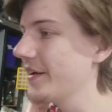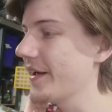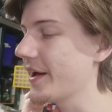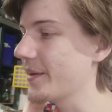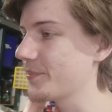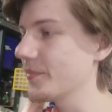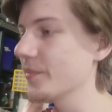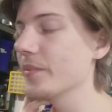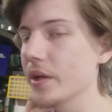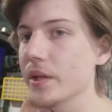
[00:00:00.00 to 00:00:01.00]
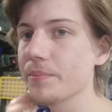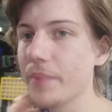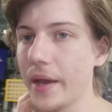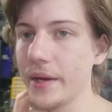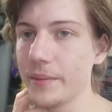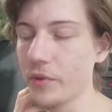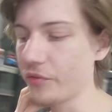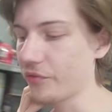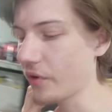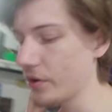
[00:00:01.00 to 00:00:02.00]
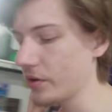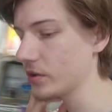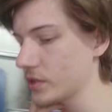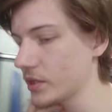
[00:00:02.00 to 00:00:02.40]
Pain in my throat.